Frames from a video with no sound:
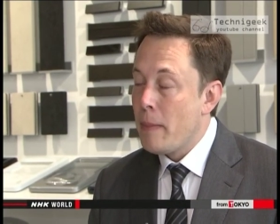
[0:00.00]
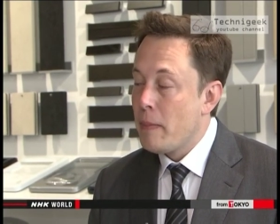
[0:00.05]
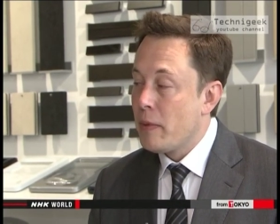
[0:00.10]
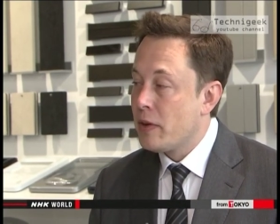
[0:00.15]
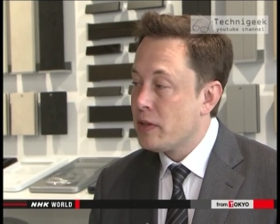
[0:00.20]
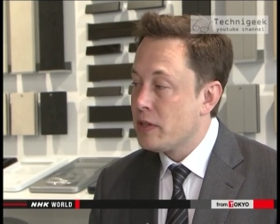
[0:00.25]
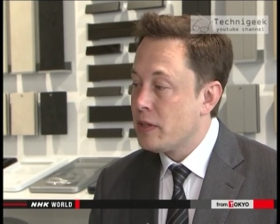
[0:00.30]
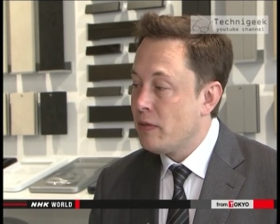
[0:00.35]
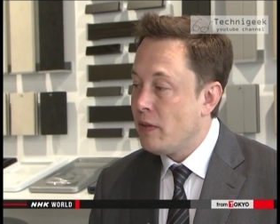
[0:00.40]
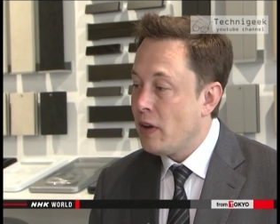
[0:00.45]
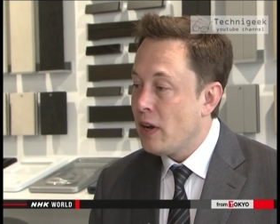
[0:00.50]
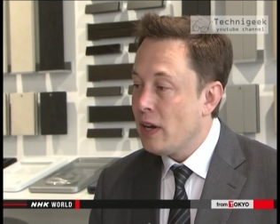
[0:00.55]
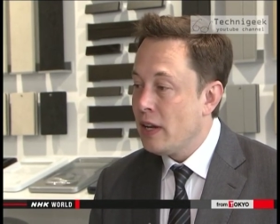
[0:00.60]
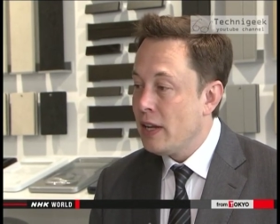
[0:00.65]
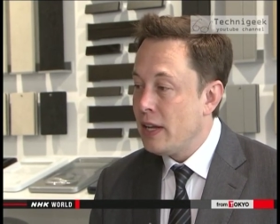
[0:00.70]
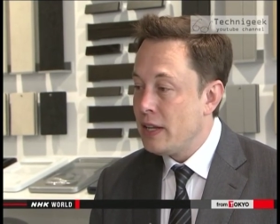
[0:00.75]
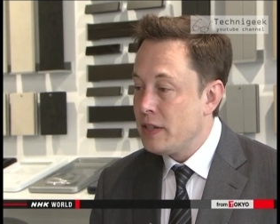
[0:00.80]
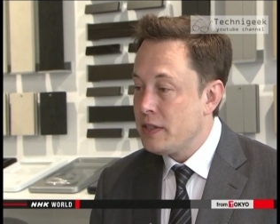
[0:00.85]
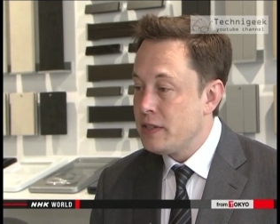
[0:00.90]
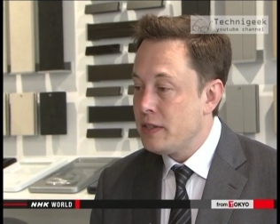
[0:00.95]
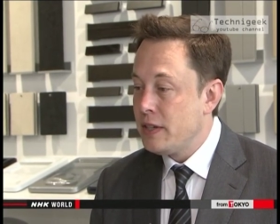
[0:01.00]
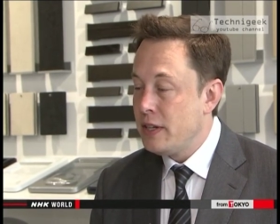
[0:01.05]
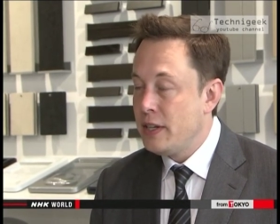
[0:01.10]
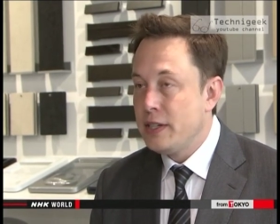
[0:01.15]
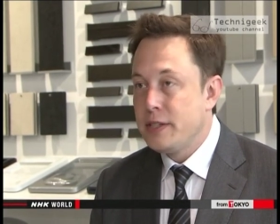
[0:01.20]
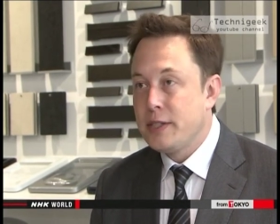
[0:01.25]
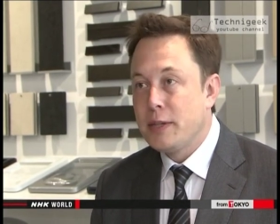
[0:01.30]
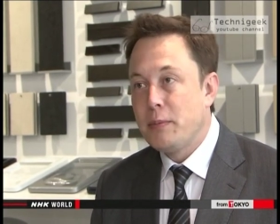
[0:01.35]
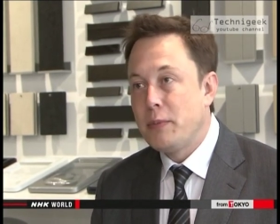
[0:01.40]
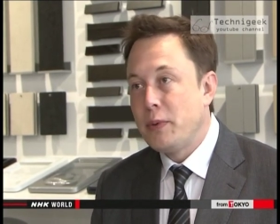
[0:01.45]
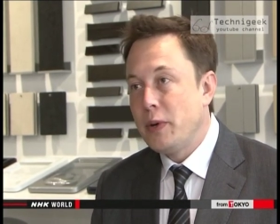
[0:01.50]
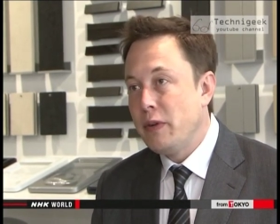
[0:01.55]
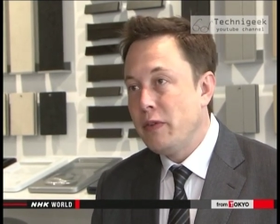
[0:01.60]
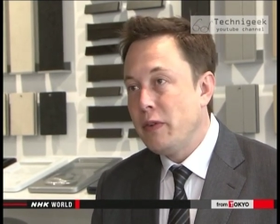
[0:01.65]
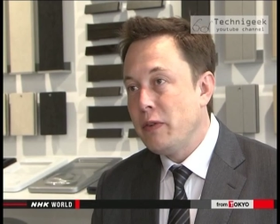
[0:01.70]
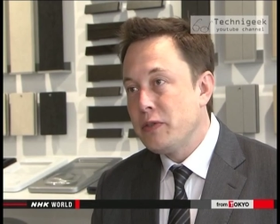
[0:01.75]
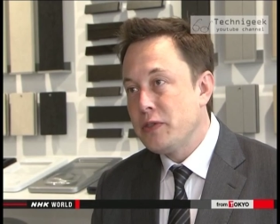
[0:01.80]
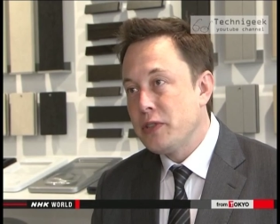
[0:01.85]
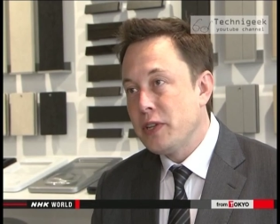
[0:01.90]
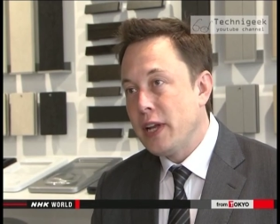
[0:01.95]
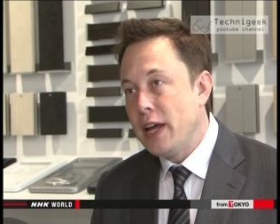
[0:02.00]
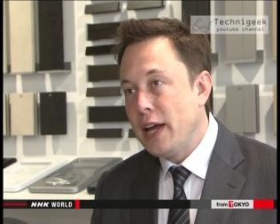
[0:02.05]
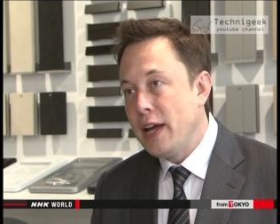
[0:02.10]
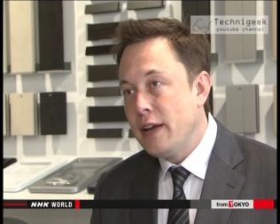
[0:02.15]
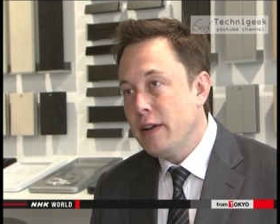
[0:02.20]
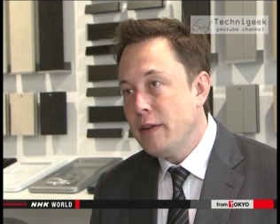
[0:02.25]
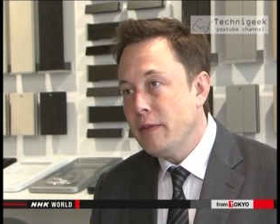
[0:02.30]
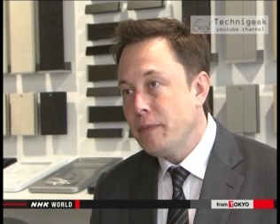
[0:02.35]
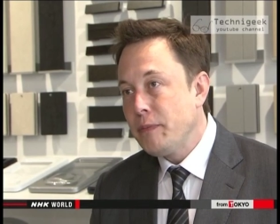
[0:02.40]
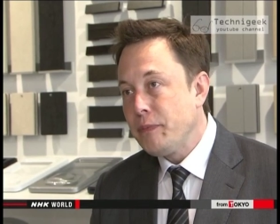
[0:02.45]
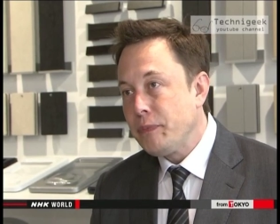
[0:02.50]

Because the Model S is a premium sedan